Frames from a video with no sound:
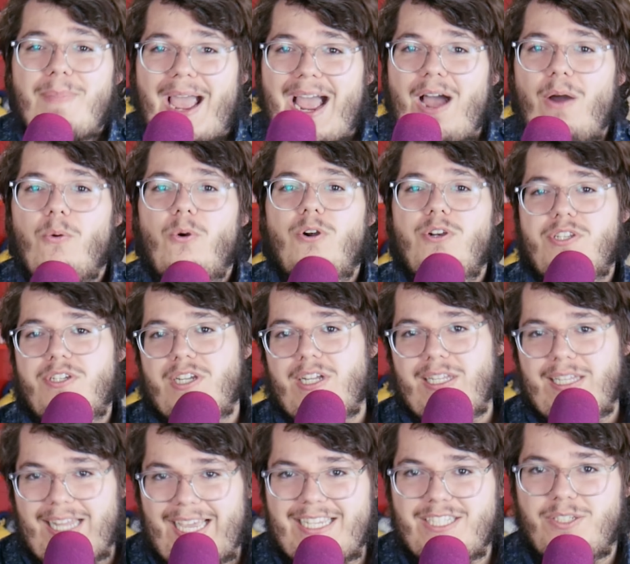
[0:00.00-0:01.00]
Powers
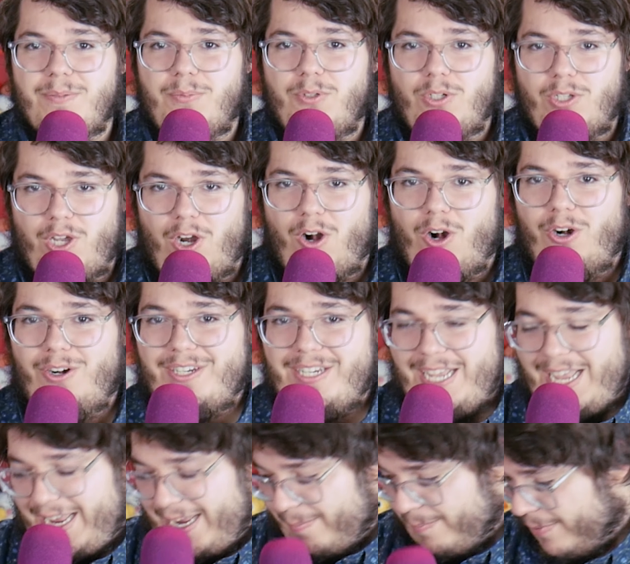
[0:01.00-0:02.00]
collectible card
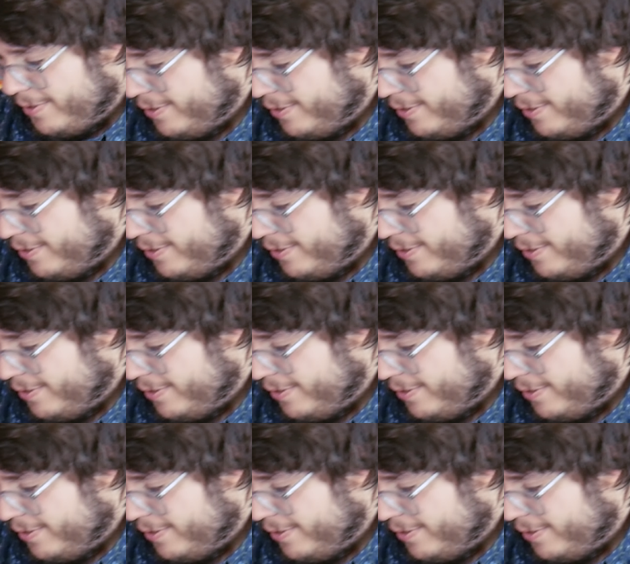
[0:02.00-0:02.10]
game.